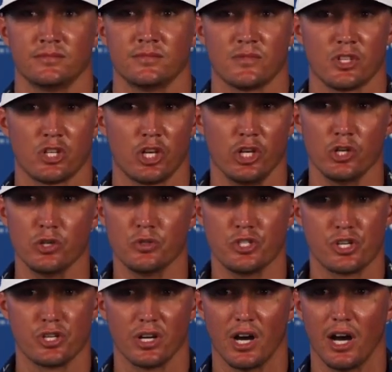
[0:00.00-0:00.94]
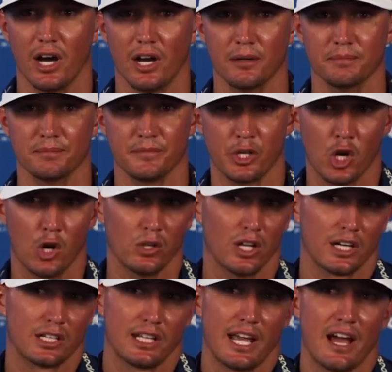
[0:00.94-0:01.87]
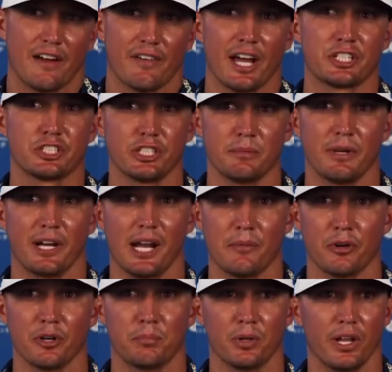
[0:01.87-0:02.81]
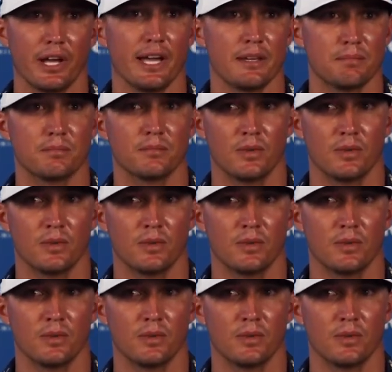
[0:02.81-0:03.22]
Huge. You know, luckily I've actually been able to play